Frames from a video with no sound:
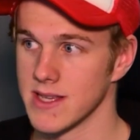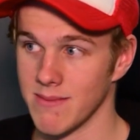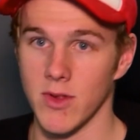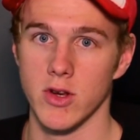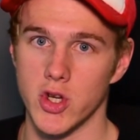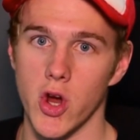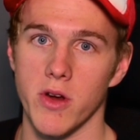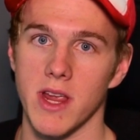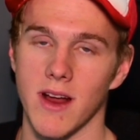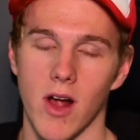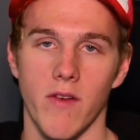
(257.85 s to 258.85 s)
I'm not
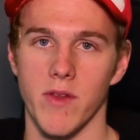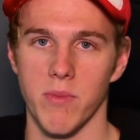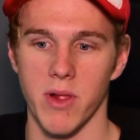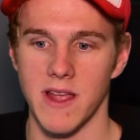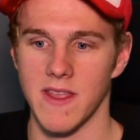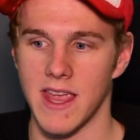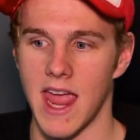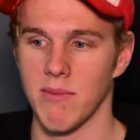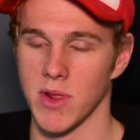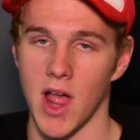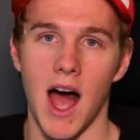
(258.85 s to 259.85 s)
joking, of them playing the
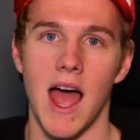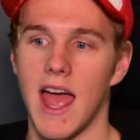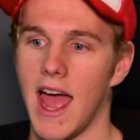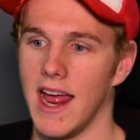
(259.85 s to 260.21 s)
game live.